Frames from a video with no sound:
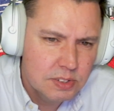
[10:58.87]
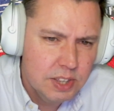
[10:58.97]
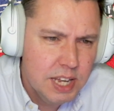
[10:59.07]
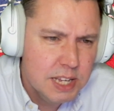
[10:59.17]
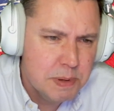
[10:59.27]
I
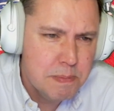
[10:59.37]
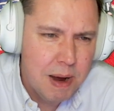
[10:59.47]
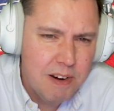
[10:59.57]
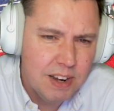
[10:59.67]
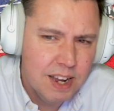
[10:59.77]
think it's been
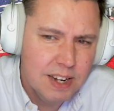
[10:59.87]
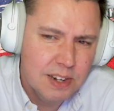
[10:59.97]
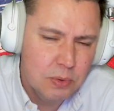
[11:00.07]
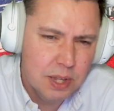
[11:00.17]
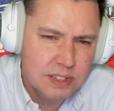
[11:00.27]
marinating and
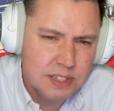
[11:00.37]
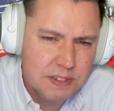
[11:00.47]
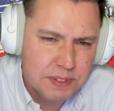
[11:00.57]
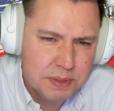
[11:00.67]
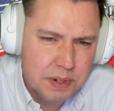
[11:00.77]
all that stuff
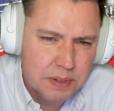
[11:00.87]
as well.